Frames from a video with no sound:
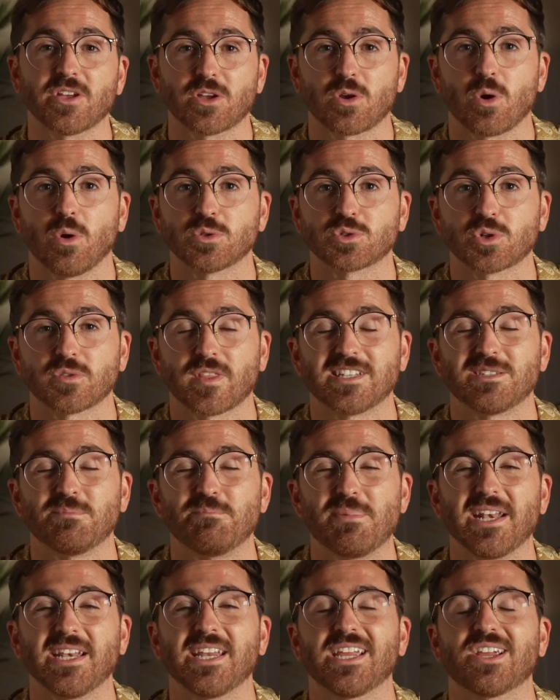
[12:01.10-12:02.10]
the culture that's
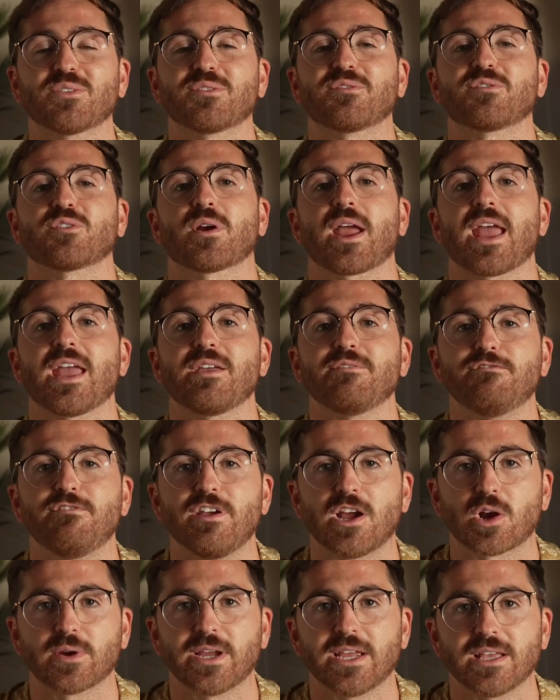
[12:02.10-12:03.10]
been here for a
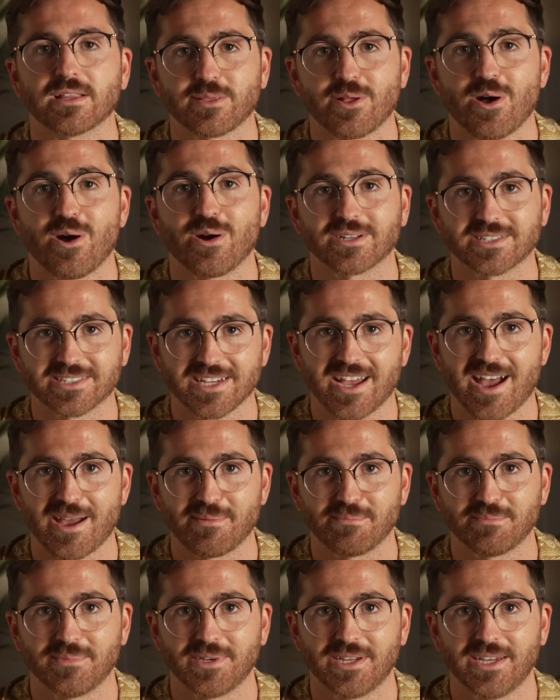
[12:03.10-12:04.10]
very long
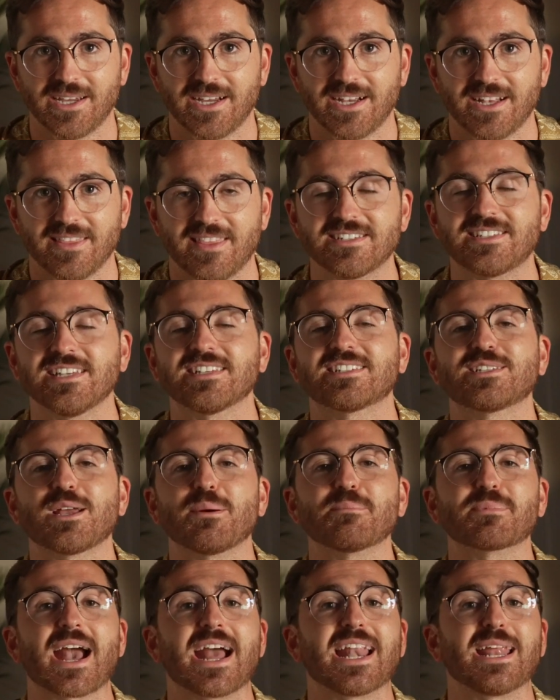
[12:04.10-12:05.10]
time. This is
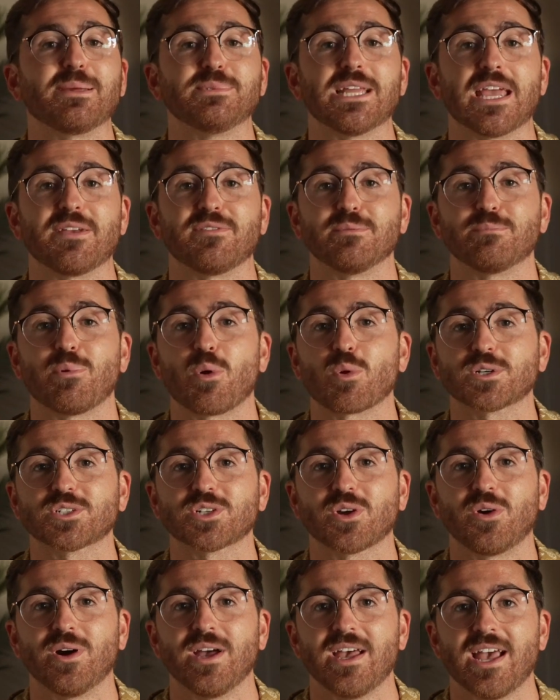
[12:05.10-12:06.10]
some guy named Dave in
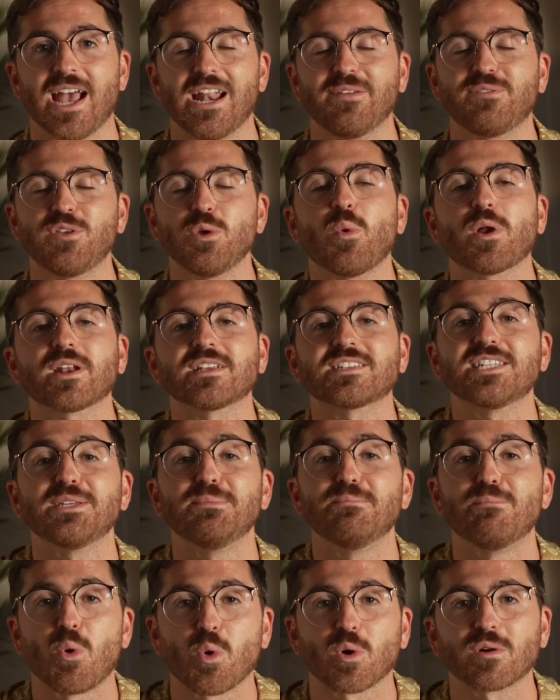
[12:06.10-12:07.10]
Portugal, and if you want to see
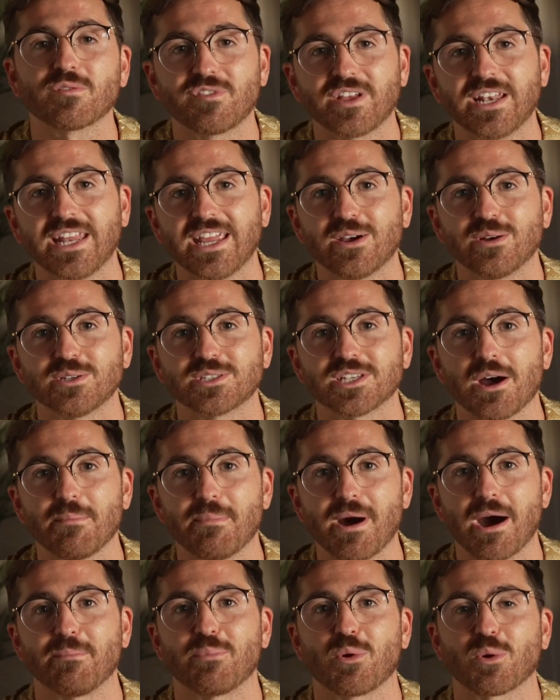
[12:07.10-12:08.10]
more videos
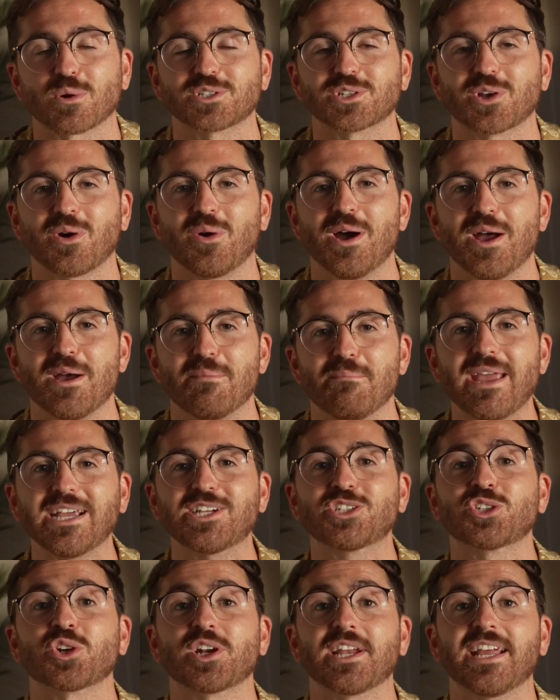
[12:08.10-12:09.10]
about Portugal,
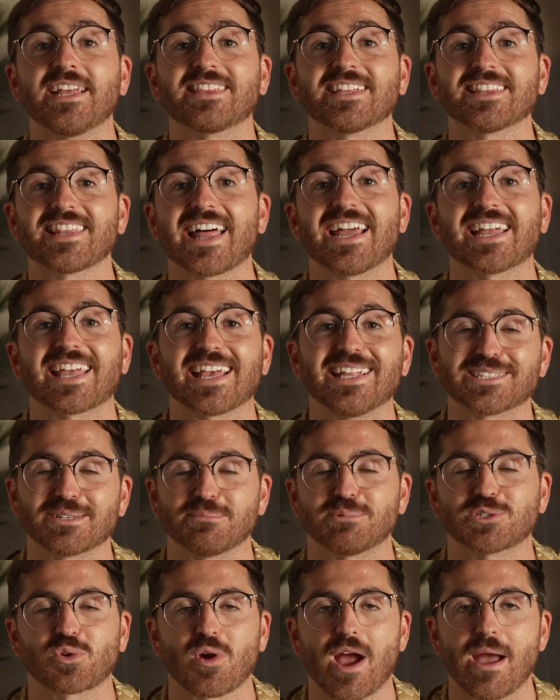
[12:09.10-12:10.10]
make sure to hit the like and
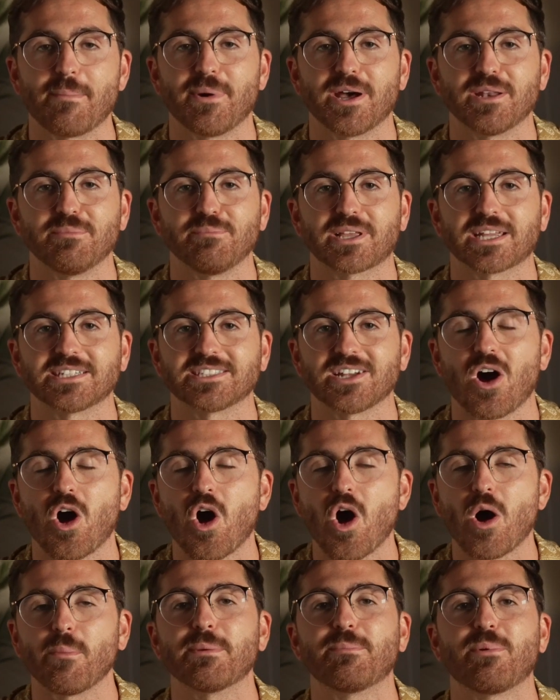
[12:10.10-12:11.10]
subscribe button because
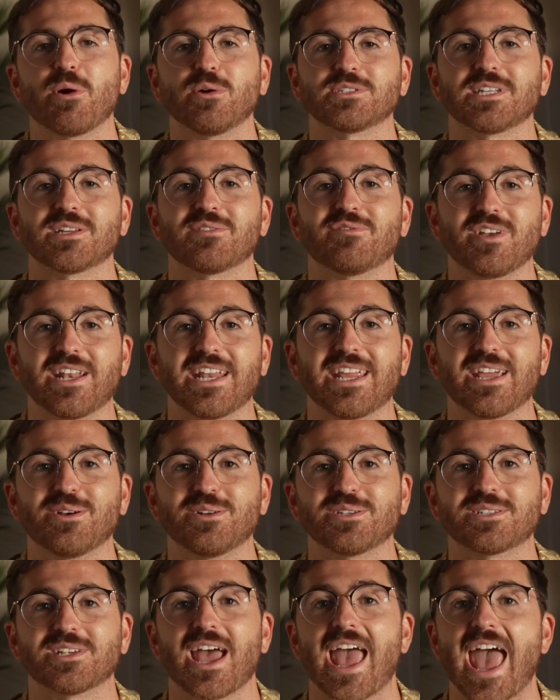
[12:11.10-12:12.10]
I'll be posting
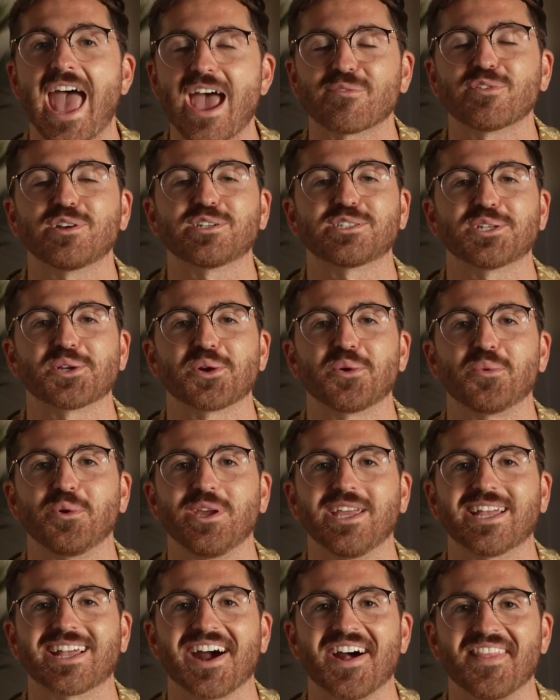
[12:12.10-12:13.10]
videos every single
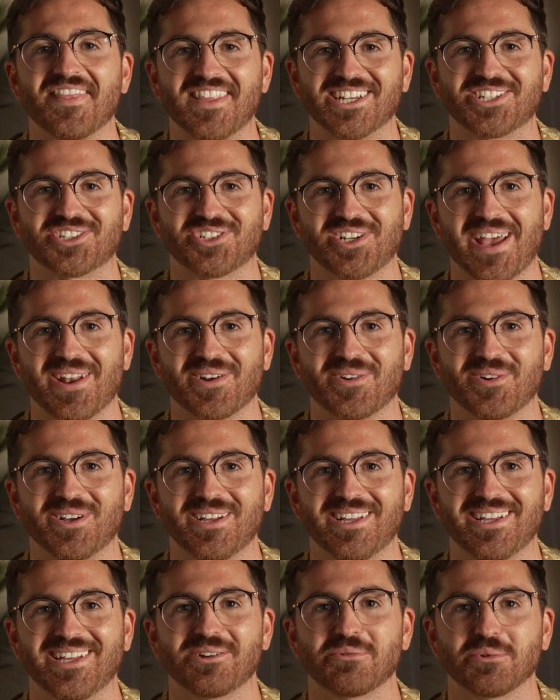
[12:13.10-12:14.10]
week on this channel.
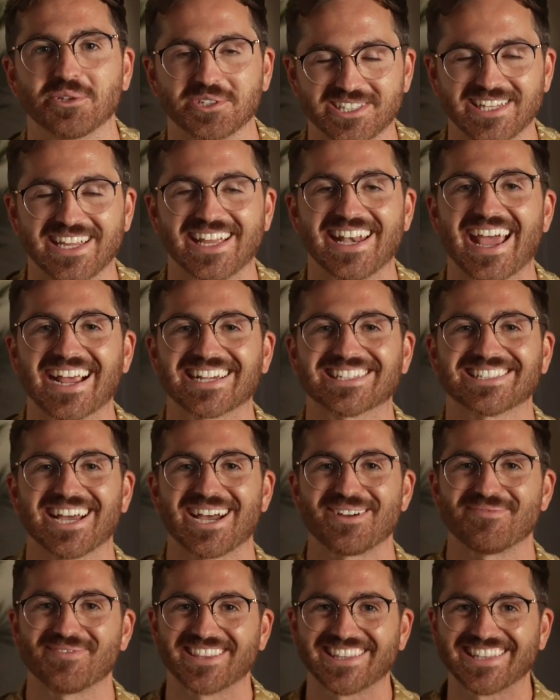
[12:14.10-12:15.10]
We'll see you next
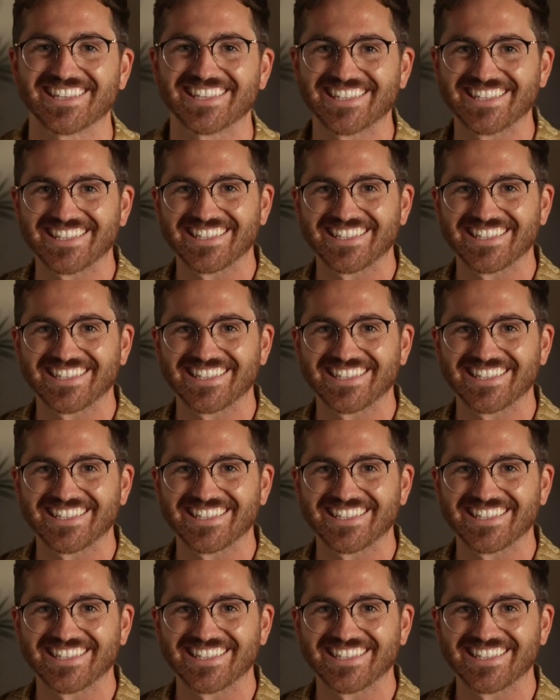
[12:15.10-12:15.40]
time.